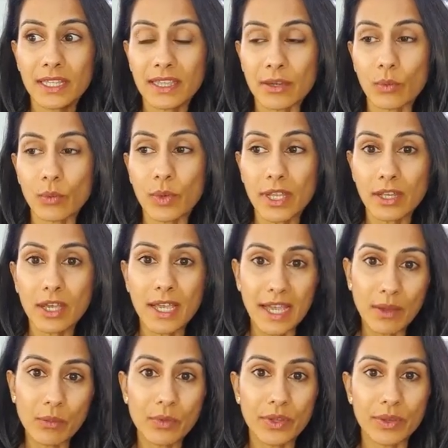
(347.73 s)
that when I
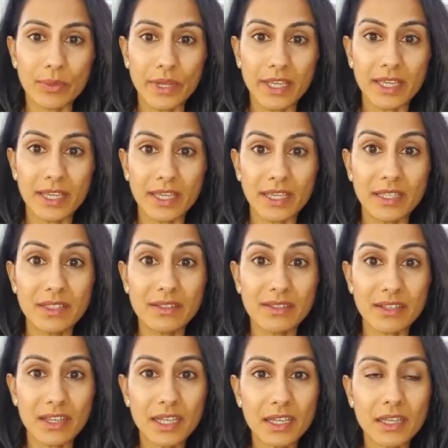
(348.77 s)
am with my
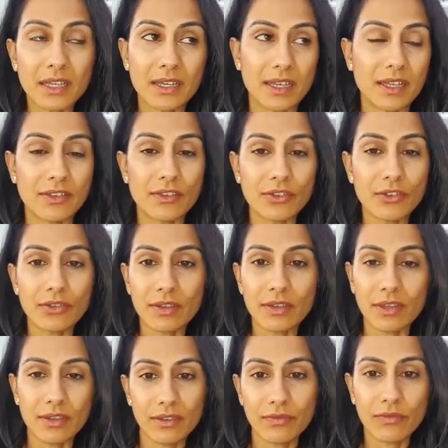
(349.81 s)
kids, like, and you,
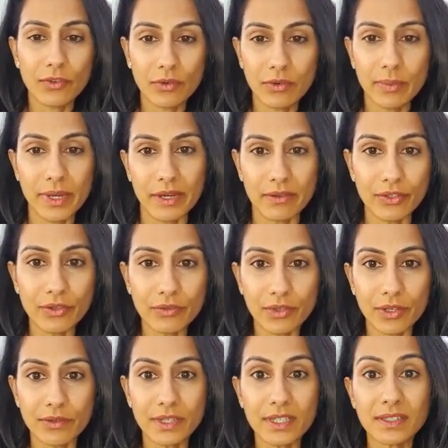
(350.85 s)
if you're a parent, you'll
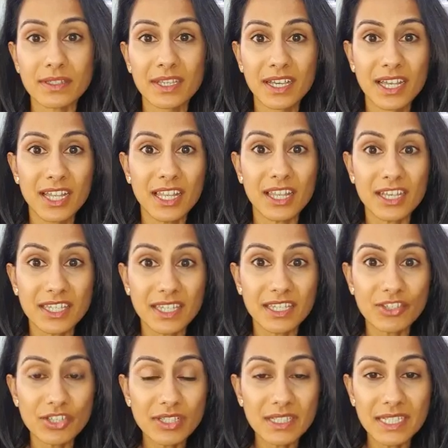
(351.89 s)
know this, like
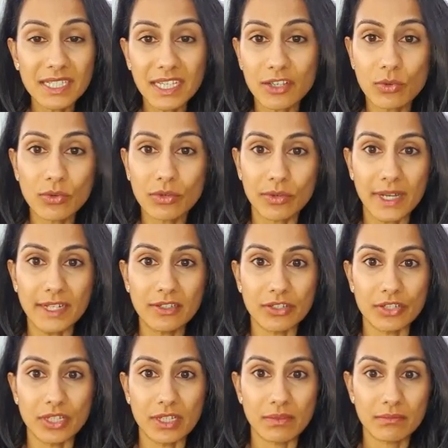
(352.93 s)
they just take all your
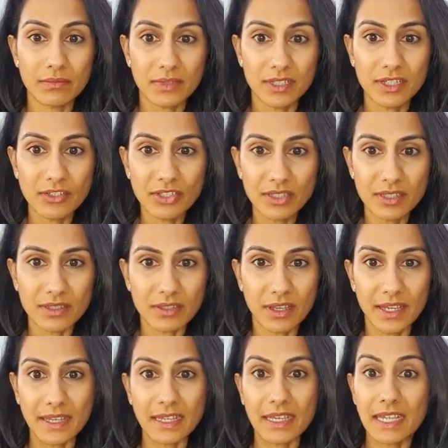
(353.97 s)
energy. They just
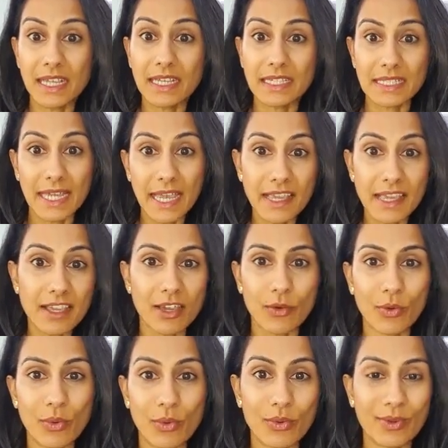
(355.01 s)
like take it
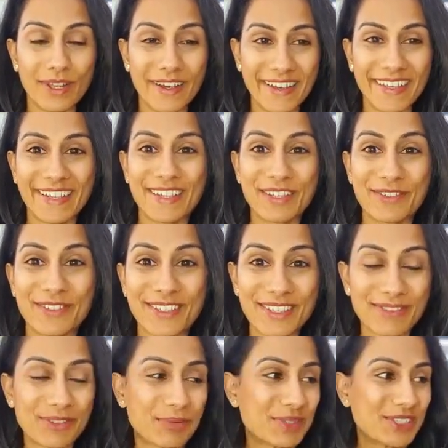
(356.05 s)
all. Like you just
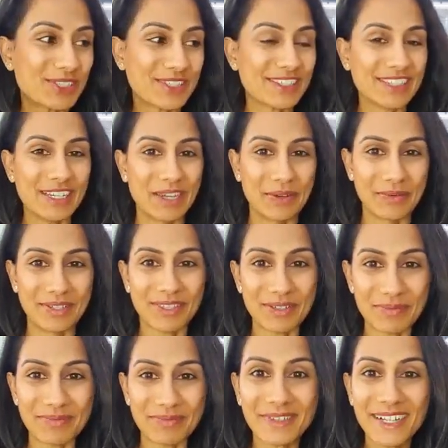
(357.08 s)
have to be just sitting with
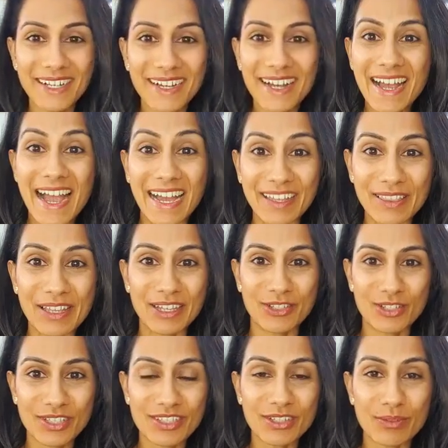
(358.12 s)
them and they
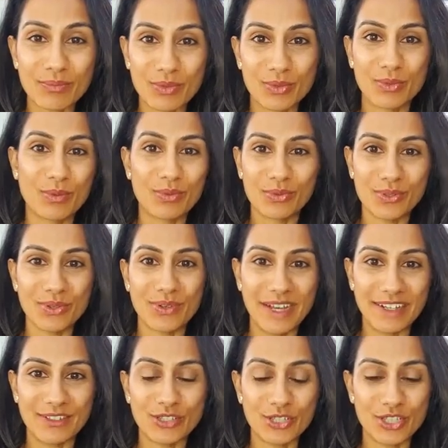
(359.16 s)
just absorb all your
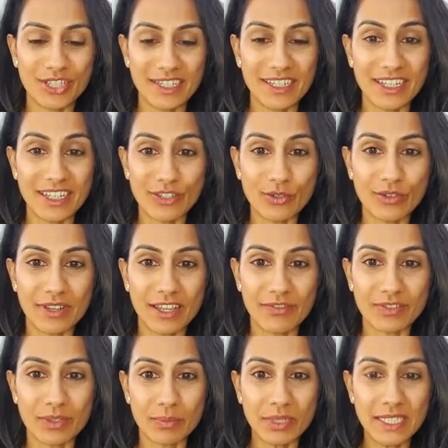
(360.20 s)
energy and you're
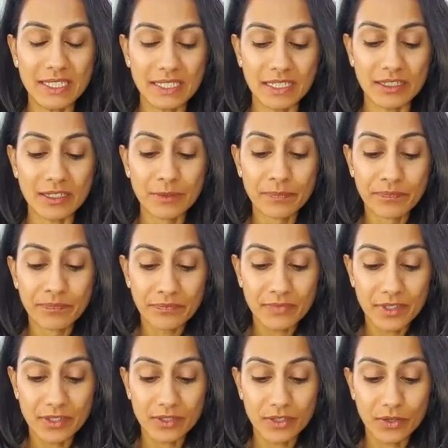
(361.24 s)
left depleted.
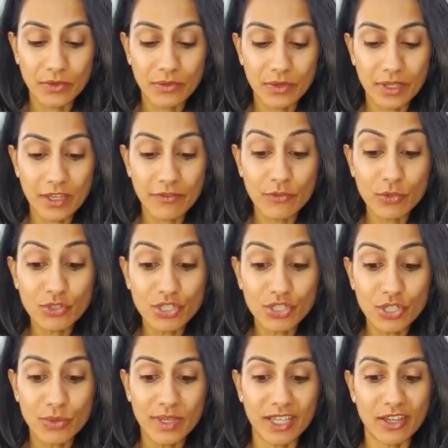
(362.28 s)
So if you're
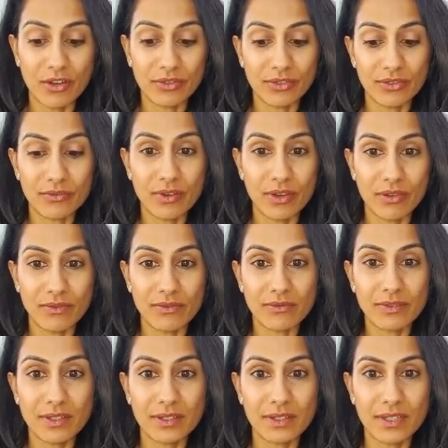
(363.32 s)
doing it on your
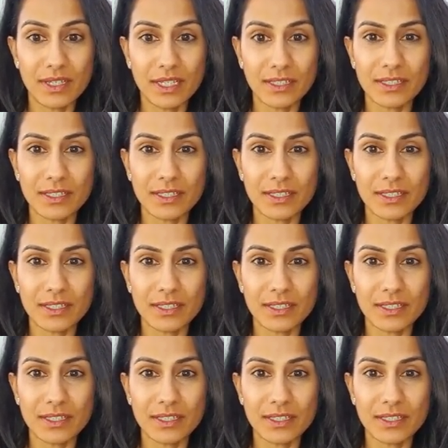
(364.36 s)
own, and